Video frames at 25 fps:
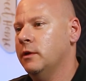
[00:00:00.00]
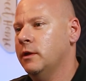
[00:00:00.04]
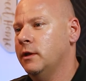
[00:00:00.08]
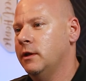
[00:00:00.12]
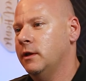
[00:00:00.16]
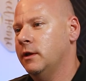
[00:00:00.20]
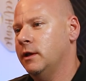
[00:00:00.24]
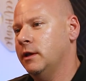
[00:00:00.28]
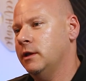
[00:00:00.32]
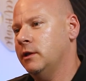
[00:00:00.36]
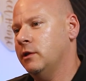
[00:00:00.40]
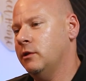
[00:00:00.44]

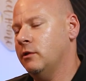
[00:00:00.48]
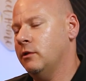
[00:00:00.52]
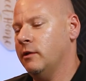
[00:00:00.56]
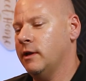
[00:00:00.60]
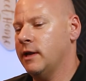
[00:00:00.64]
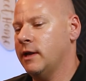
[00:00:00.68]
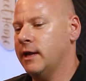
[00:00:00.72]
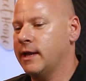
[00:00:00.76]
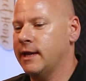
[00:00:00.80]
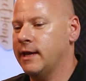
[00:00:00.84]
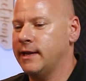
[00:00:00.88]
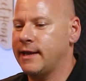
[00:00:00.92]
Okay. You know,
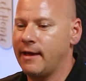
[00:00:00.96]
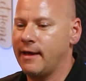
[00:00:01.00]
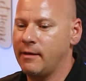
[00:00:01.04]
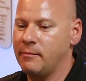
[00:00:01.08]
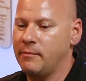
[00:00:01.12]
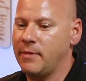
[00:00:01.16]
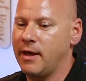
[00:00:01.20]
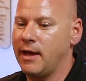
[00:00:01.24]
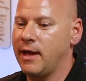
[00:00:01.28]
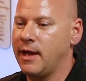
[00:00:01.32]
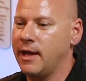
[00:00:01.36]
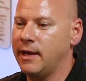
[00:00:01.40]
I kind of have
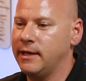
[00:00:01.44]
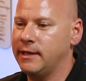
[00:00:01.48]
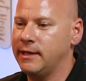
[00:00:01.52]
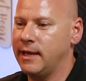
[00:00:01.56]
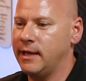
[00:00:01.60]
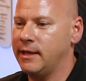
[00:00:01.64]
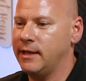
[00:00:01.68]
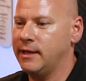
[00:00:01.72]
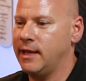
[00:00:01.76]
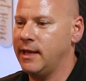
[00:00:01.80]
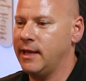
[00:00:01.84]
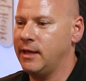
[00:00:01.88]
mine,
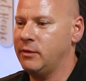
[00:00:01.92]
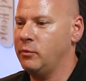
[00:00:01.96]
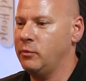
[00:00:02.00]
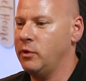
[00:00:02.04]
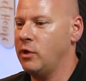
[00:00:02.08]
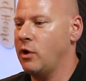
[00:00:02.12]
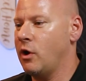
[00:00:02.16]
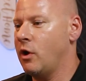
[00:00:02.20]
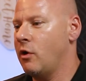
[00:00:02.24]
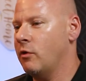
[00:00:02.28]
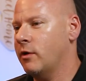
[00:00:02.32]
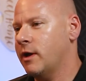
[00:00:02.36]
and then
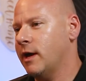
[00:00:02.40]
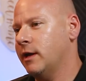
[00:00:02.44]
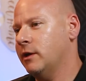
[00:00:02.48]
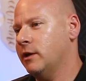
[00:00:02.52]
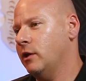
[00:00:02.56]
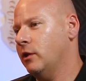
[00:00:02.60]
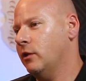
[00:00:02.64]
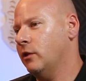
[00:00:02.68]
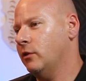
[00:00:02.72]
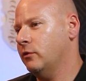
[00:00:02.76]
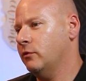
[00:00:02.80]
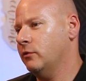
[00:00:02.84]
we all kind
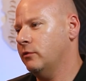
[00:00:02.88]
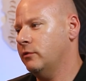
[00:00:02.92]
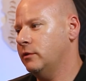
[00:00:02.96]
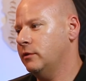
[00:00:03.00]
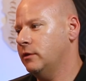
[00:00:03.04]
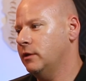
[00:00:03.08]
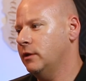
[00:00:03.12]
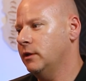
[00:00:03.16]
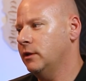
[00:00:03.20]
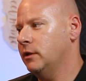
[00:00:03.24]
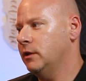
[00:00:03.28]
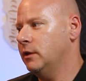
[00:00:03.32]
of
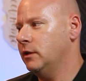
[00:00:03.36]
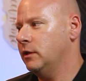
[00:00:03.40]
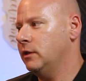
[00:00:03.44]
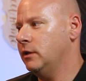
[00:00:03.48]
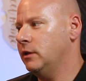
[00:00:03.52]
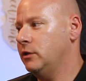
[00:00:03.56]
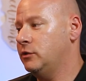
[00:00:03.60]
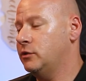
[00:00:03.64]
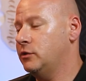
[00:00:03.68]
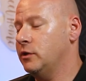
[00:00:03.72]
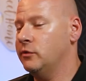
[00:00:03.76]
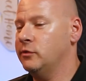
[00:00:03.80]
learn
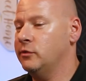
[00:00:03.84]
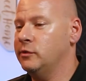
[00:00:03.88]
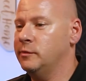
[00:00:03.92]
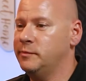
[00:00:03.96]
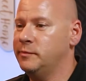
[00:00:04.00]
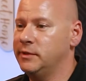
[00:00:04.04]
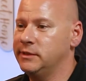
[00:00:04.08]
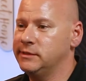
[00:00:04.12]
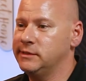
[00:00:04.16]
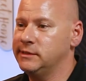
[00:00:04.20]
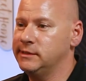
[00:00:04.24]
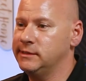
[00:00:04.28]
each other's
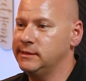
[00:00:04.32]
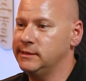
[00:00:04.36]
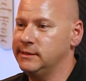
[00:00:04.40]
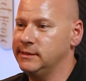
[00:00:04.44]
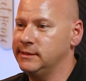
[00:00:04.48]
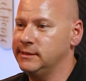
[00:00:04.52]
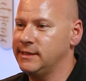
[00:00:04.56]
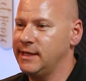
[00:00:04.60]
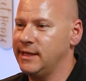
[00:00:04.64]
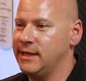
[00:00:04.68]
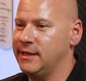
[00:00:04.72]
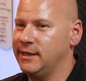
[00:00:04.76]

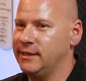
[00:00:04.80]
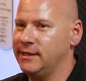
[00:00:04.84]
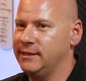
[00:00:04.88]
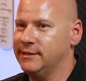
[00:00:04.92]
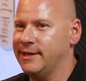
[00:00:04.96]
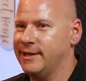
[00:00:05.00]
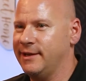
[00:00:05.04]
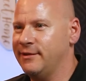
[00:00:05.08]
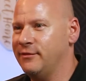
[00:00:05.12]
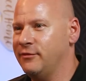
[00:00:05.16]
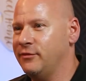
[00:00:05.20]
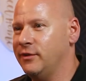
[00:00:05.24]
businesses and then it's
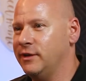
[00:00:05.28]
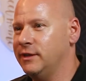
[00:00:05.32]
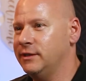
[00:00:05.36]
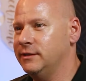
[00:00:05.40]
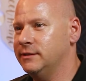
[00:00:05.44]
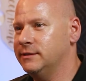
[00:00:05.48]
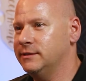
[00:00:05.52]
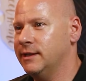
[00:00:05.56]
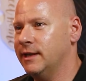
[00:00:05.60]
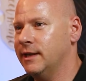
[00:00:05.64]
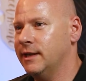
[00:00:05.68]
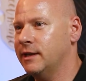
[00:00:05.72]
kind of funny
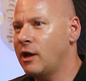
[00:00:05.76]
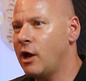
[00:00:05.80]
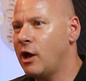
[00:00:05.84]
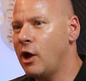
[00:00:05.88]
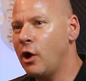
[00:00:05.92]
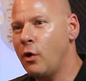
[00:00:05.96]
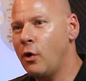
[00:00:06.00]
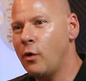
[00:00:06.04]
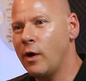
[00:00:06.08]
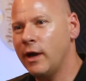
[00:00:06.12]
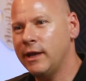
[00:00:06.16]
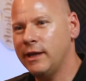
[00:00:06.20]
it's like
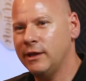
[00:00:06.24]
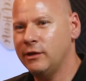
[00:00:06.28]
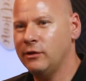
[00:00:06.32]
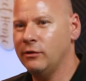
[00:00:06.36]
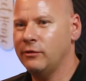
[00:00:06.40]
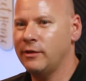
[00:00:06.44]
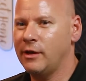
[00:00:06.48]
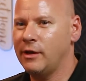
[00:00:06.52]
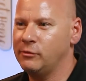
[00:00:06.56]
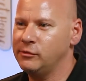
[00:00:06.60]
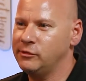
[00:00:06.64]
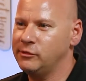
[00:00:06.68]
oh i didn't
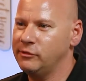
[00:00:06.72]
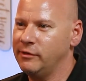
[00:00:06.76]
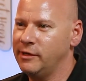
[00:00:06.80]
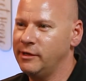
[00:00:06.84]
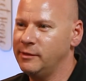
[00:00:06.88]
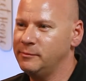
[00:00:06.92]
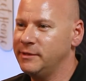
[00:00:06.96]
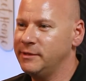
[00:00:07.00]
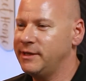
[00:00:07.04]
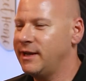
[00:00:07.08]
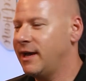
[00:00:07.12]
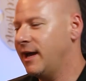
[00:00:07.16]
know that was your
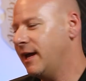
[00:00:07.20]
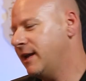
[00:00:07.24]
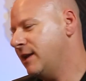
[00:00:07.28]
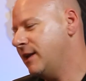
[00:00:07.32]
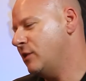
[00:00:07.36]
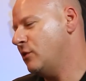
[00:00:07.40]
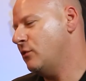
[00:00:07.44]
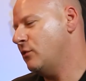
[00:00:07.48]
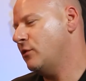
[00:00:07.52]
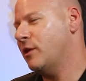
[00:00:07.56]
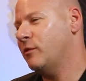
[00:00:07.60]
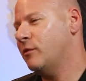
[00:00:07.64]
husband i
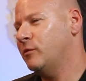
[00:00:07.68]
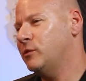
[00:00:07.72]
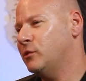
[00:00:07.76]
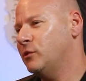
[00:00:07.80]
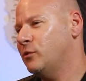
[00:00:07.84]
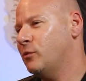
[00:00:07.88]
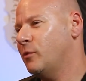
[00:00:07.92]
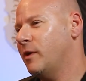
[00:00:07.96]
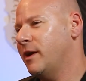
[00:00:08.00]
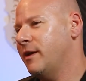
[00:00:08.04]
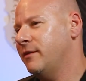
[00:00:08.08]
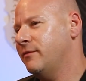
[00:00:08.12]
didn't know that was
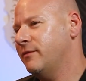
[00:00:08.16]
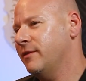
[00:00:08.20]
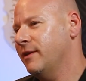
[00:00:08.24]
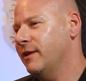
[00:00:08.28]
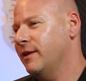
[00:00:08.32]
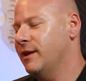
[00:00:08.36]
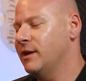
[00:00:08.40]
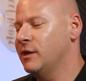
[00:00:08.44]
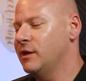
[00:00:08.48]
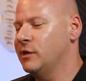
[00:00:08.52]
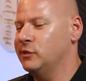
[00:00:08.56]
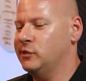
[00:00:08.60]
your wife
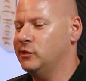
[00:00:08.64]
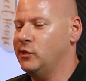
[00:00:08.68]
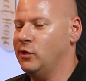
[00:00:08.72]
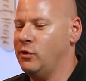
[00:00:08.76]
mm-hmm.